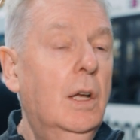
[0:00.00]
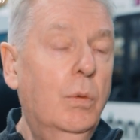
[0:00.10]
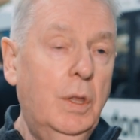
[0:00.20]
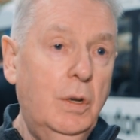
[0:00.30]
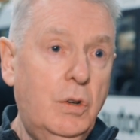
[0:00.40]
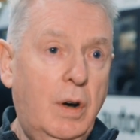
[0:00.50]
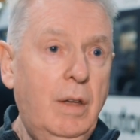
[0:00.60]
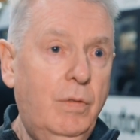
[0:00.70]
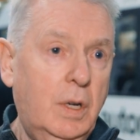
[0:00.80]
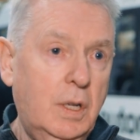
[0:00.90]
where the
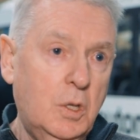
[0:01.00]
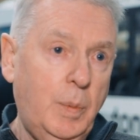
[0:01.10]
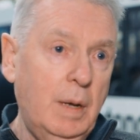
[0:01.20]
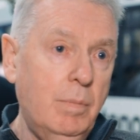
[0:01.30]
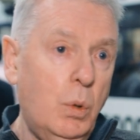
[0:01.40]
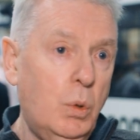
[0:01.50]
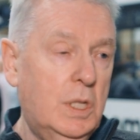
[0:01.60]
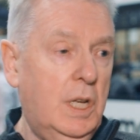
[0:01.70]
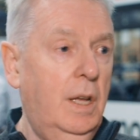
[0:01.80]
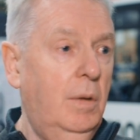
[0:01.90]
driver can spend more
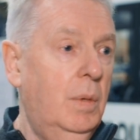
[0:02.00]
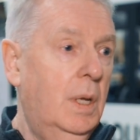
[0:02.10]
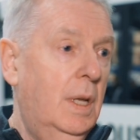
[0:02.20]
time